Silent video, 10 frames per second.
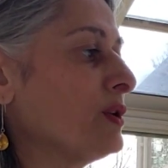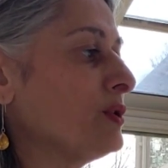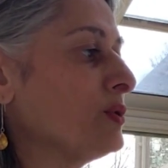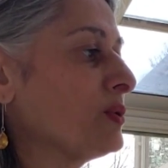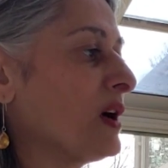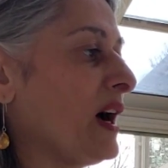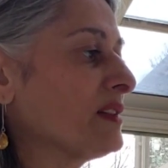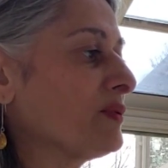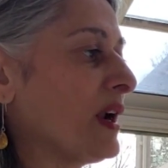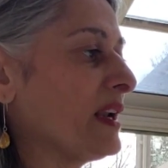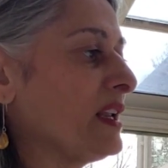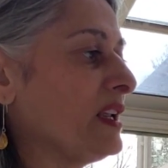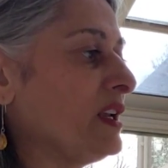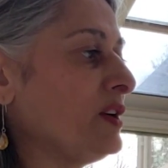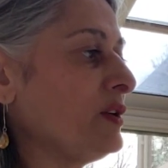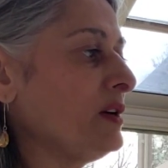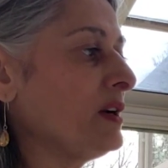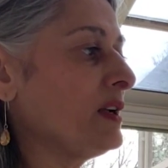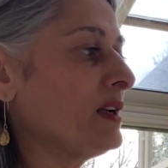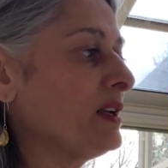you cut right here,
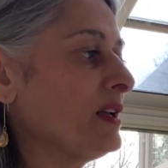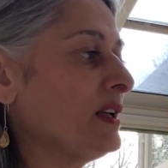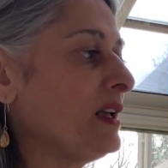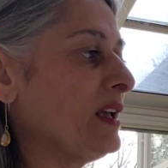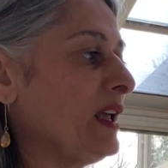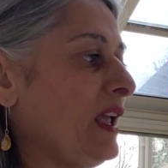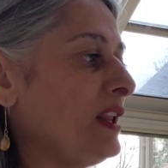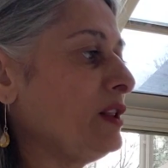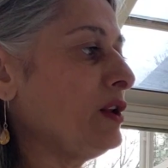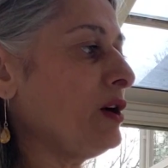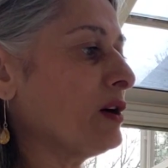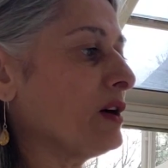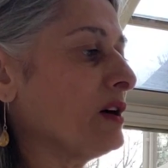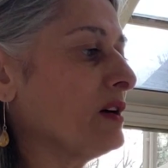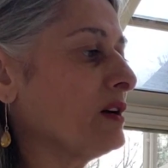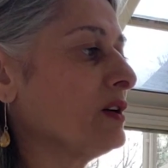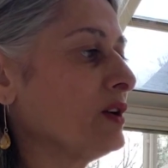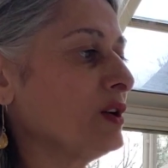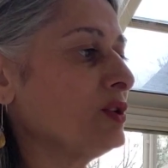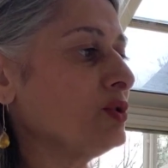and look,
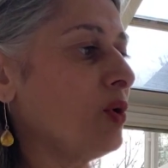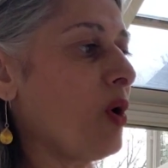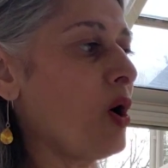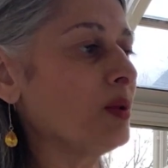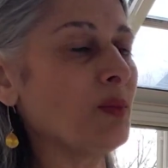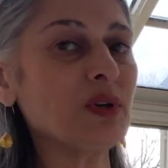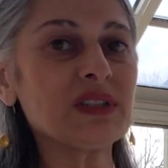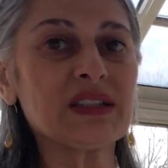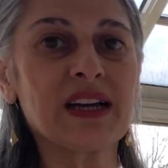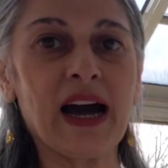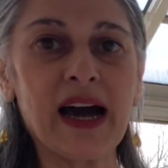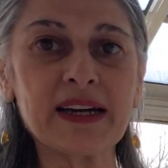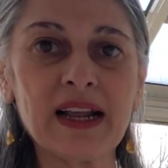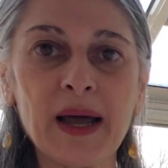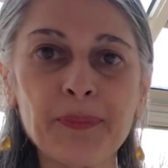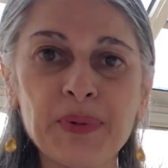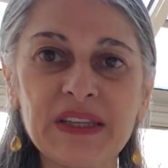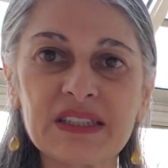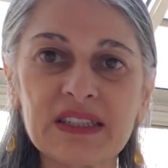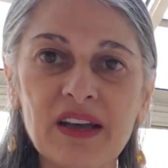you almost got a
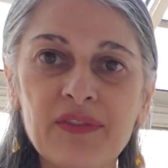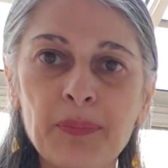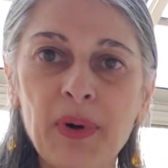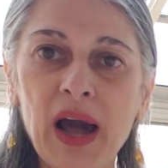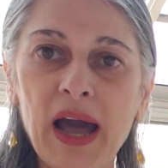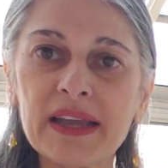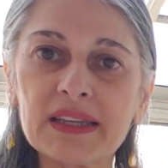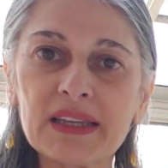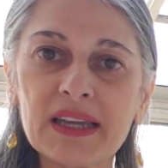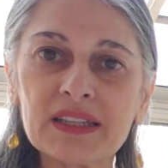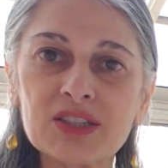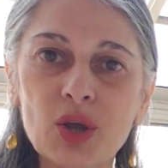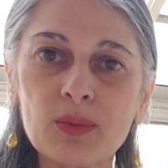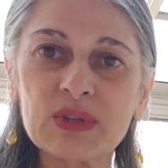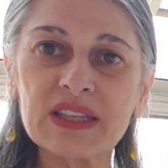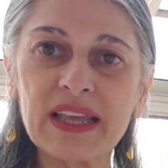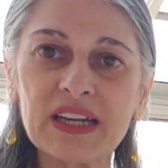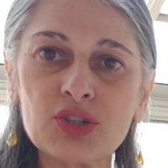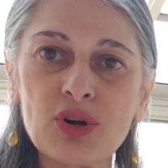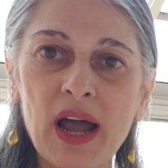piece of a pie, and it's almost like
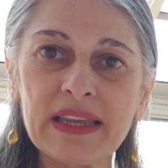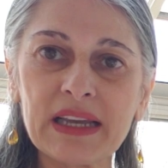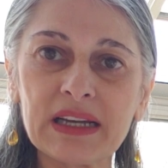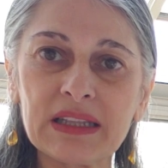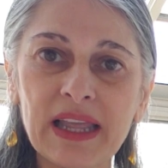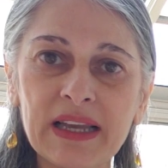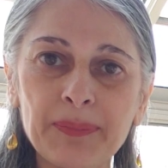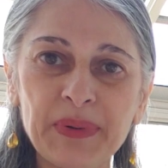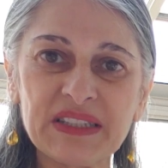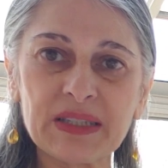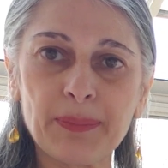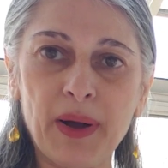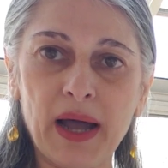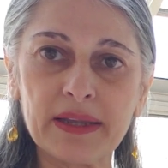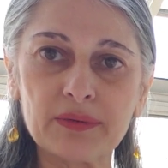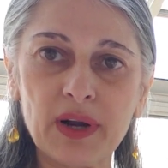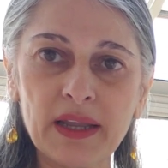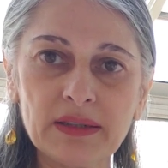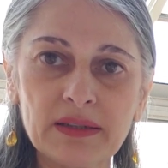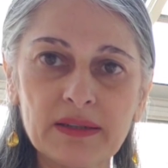a triangle, like a pizza pie,
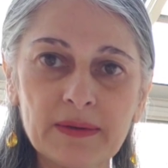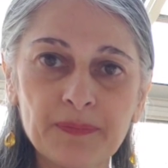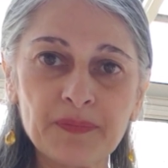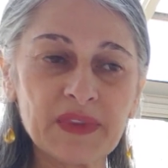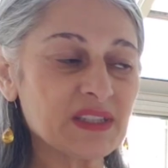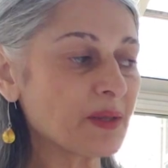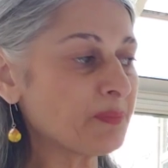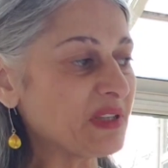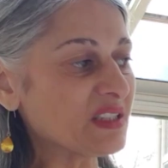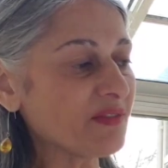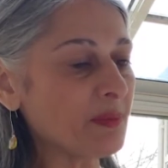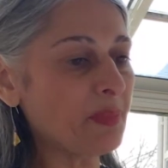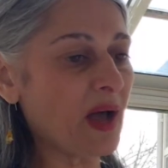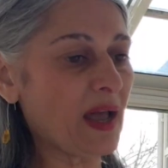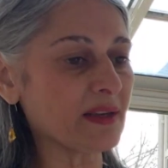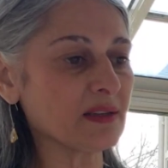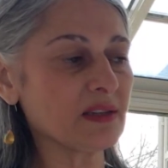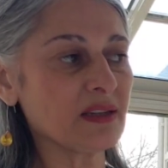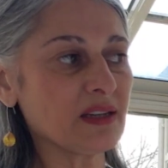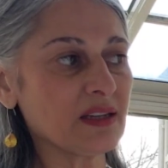right? It's a piece of a pie.
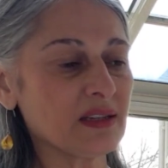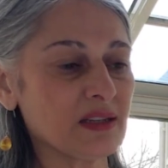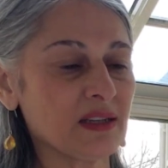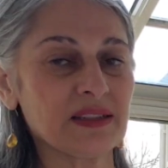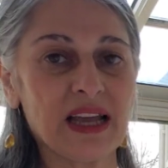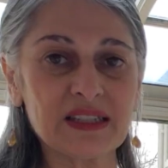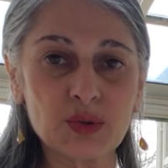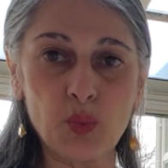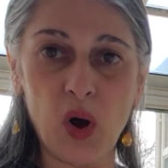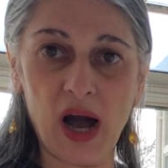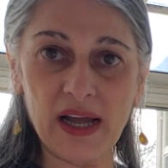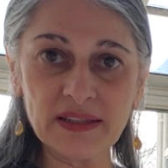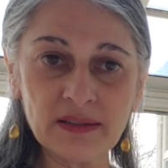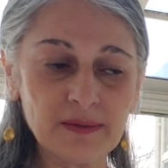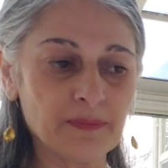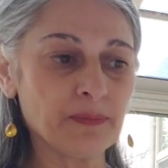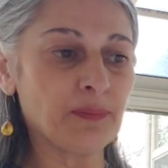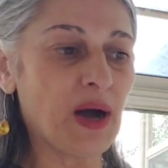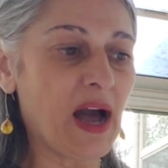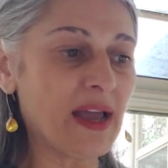That's 1
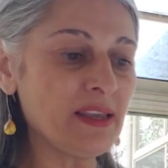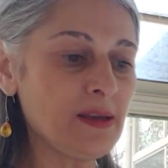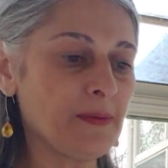pie.